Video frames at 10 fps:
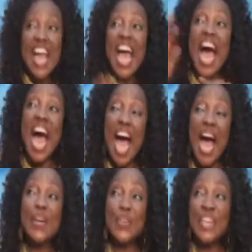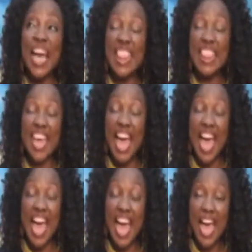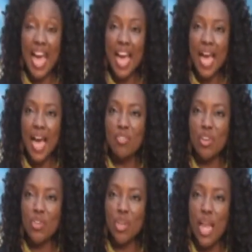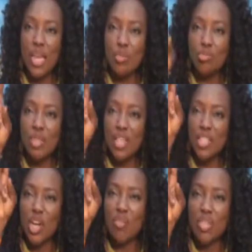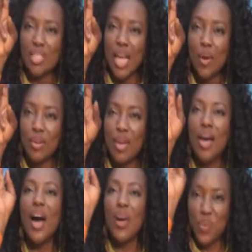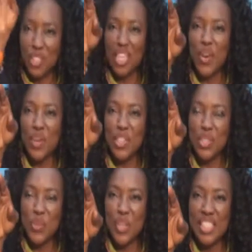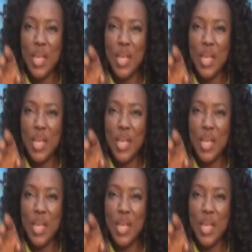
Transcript: I will get there. I'm giving you like 2-3 genres now. Which other one do you want?